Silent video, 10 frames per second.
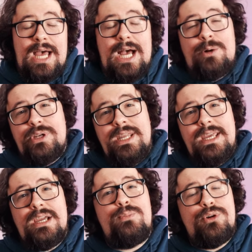Our
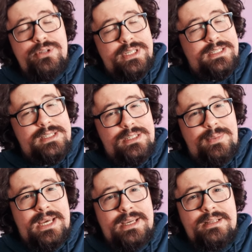NIC processes the
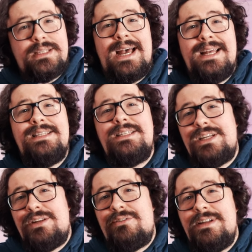packet and
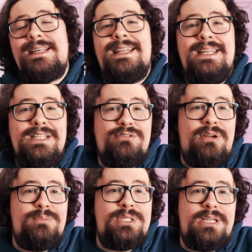generates an
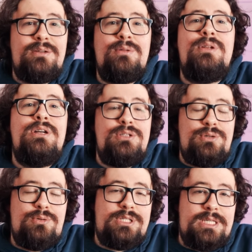interrupt signal
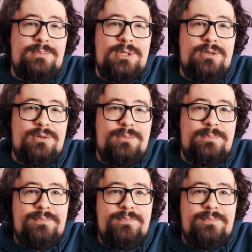to the CPU.